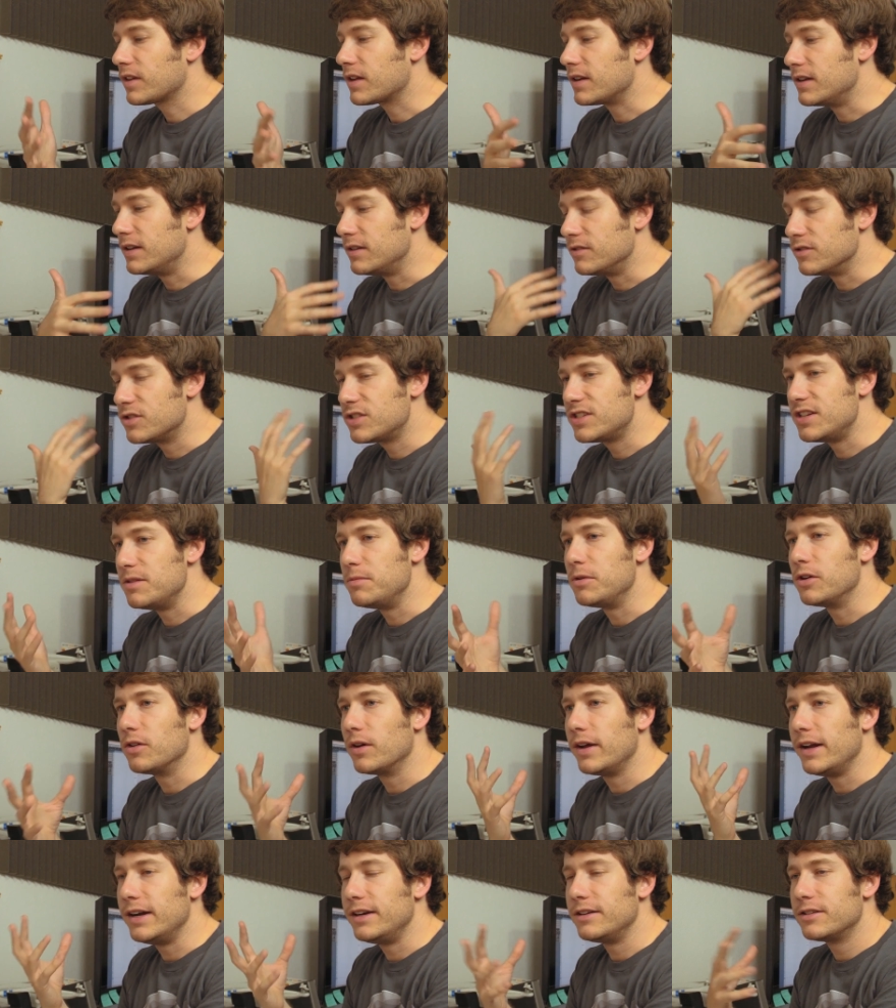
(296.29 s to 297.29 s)
and
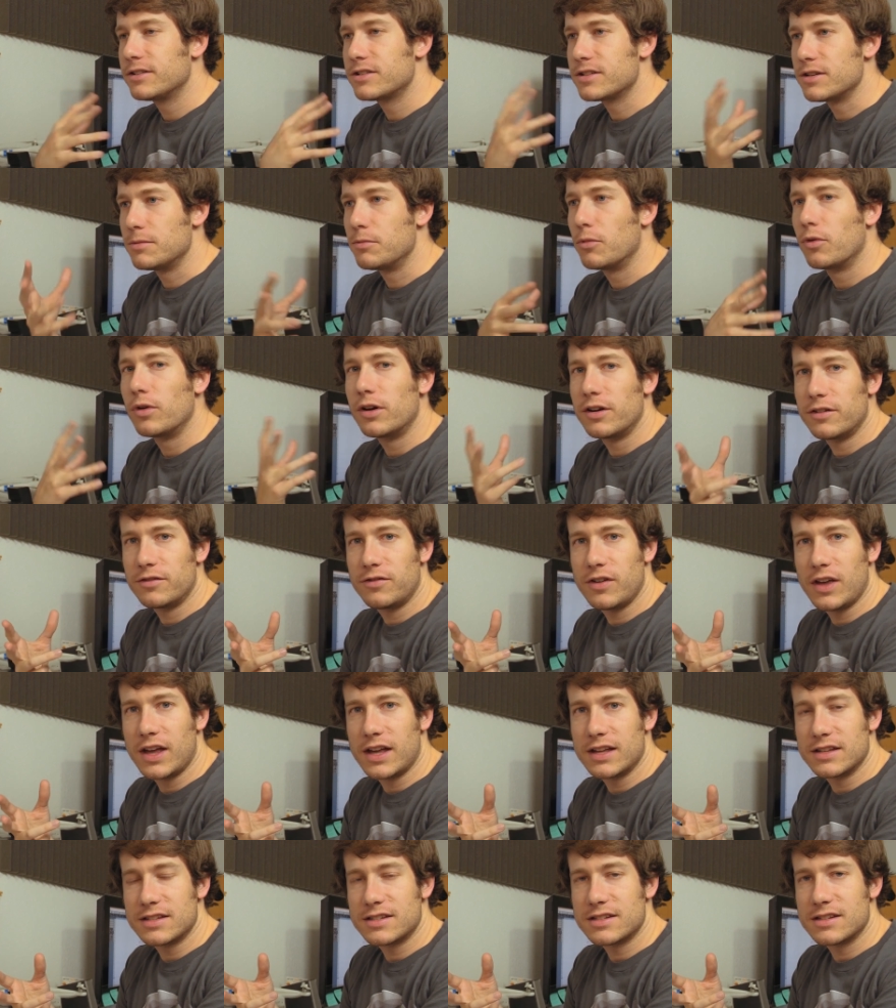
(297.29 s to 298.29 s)
simulate some more
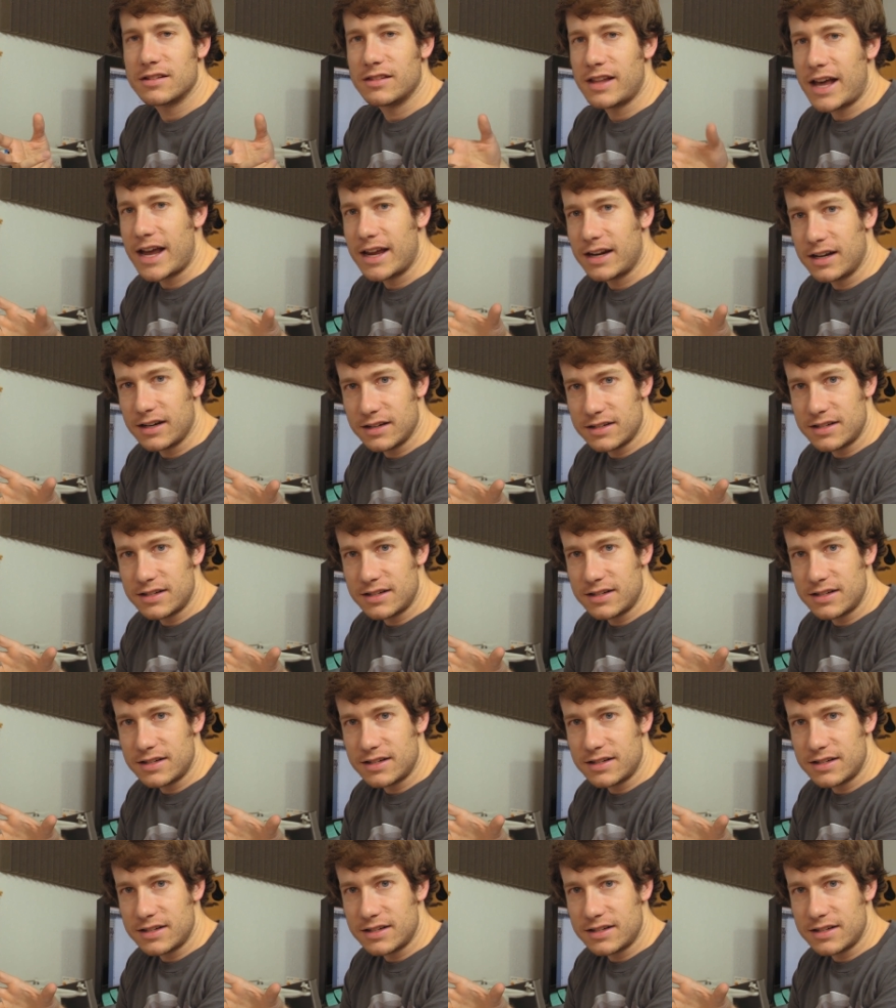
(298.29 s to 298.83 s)
advanced lighting